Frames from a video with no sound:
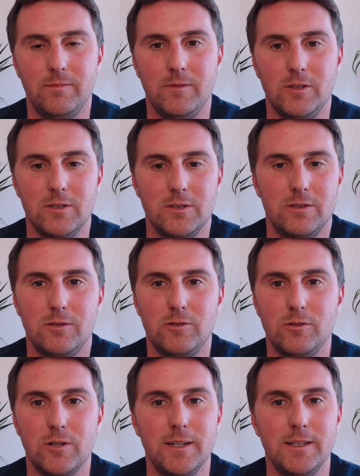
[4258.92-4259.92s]
just
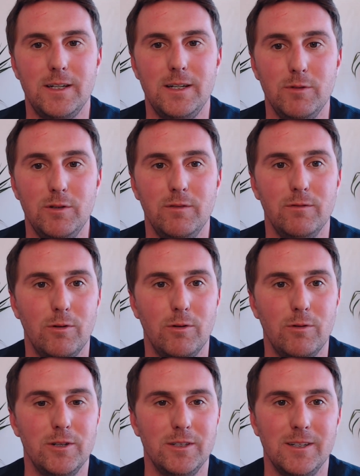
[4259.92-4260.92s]
try and keep moving
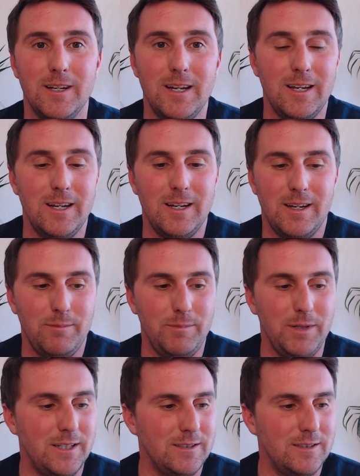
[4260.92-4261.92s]
forward. And
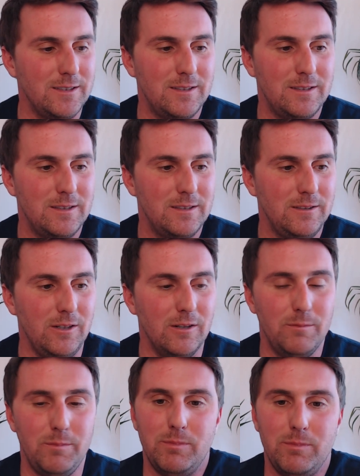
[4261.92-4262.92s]
because
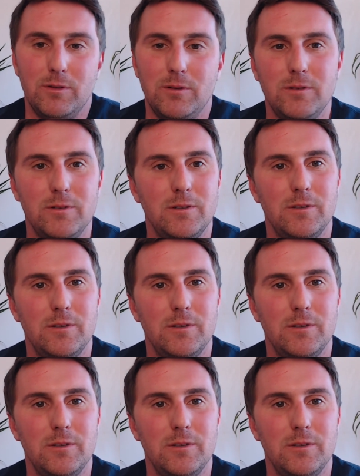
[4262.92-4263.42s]
people